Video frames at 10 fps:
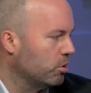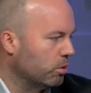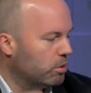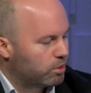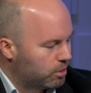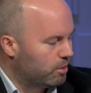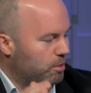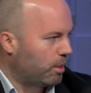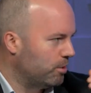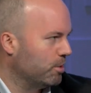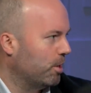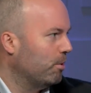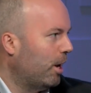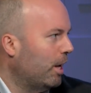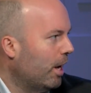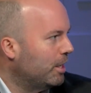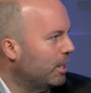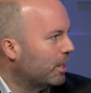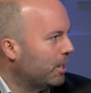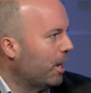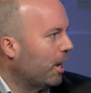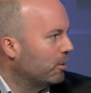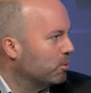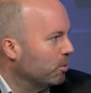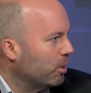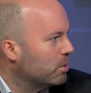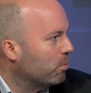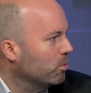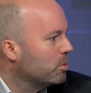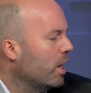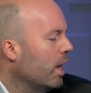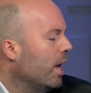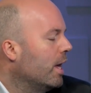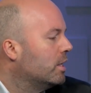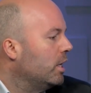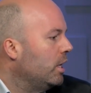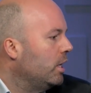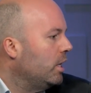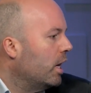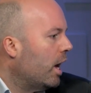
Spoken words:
So there's a yin and a yang to it, I suppose. Do